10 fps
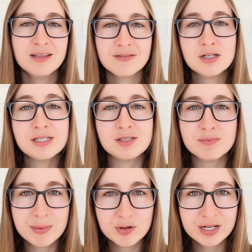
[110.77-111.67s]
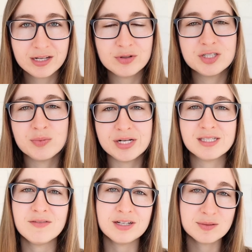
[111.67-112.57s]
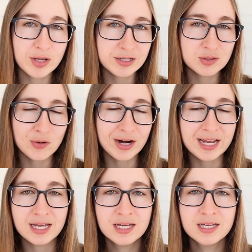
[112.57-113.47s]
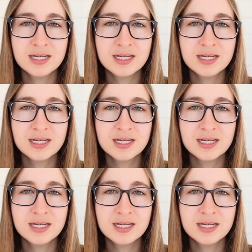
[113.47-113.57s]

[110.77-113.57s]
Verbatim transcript: The first is memory, which is pretty self-explanatory,